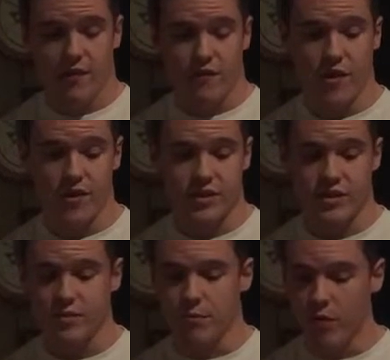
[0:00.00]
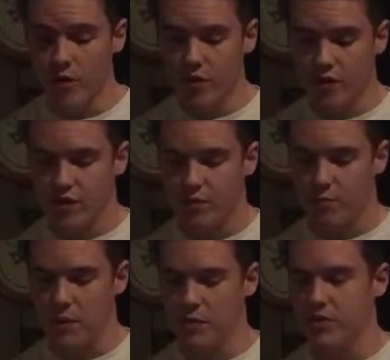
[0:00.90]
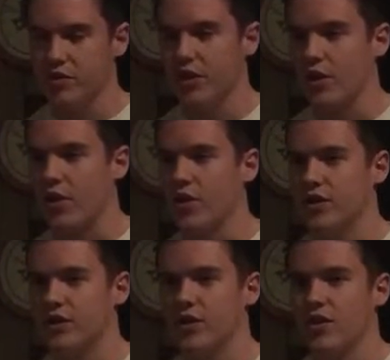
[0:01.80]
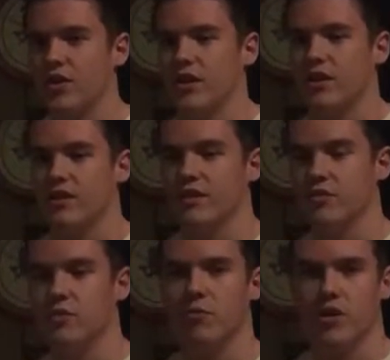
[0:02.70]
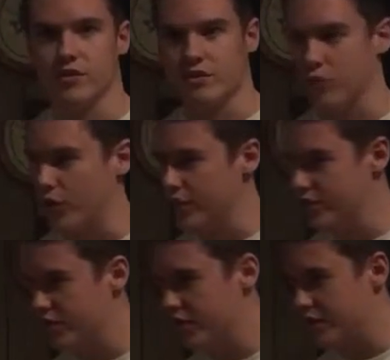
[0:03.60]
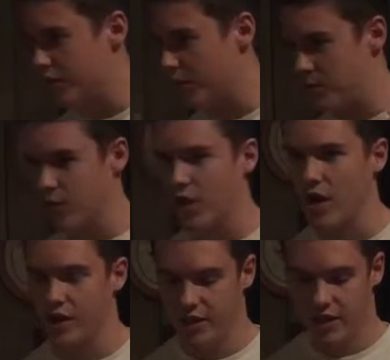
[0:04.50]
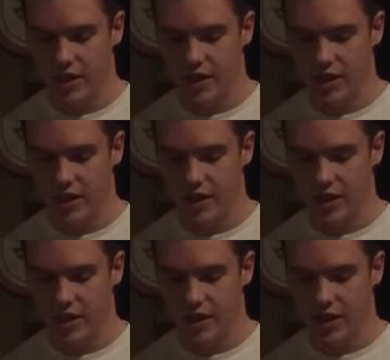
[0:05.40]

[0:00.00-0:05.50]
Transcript: First, this move, people usually it's called the 2-ball switch, is what people call it.